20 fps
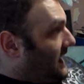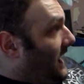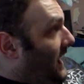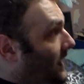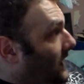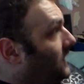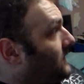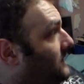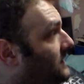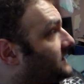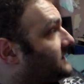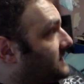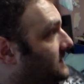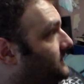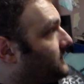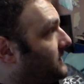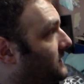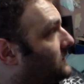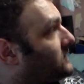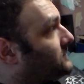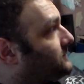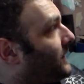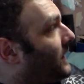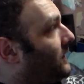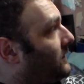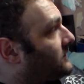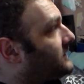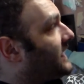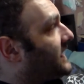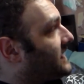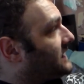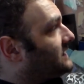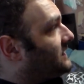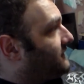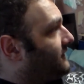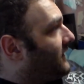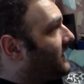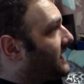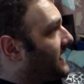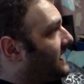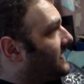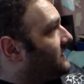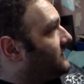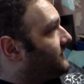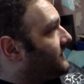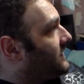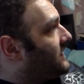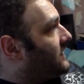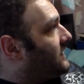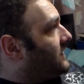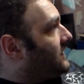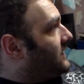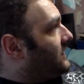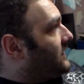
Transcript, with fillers: Yeah, I know my CPU's bottlenecking the fuck out of it.